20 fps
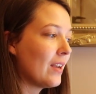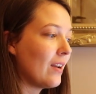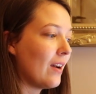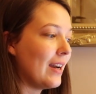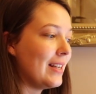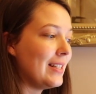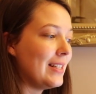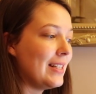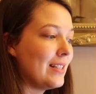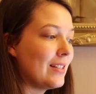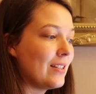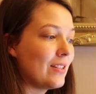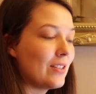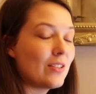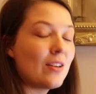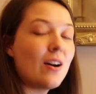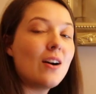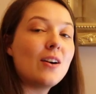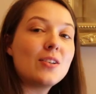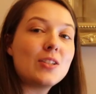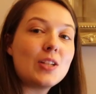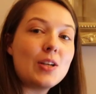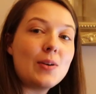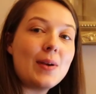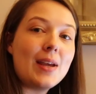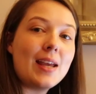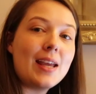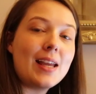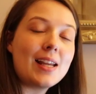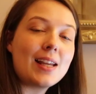I need to start
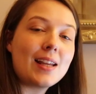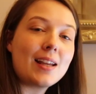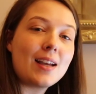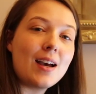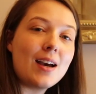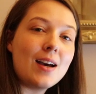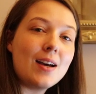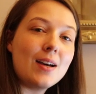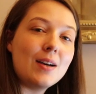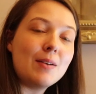doing